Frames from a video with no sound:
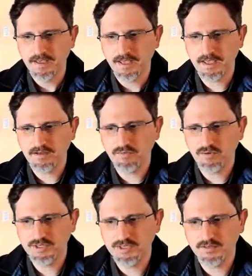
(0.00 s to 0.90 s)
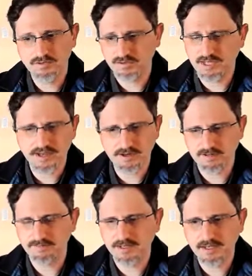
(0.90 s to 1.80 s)
And what we did is we had her
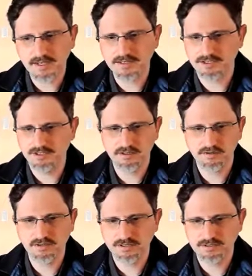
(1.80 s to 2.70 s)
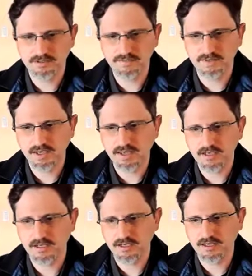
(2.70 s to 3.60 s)
come by. She did a quick
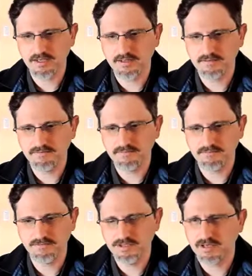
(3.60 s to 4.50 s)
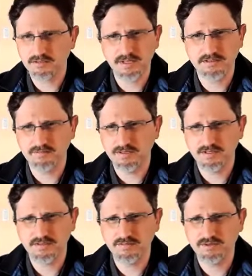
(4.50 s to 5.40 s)
survey. We talked about some
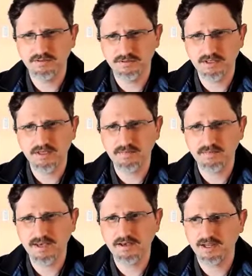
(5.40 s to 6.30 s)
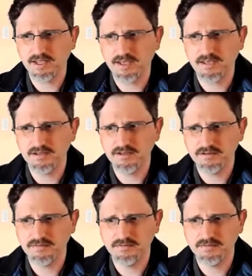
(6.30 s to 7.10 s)
things that we were thinking about, and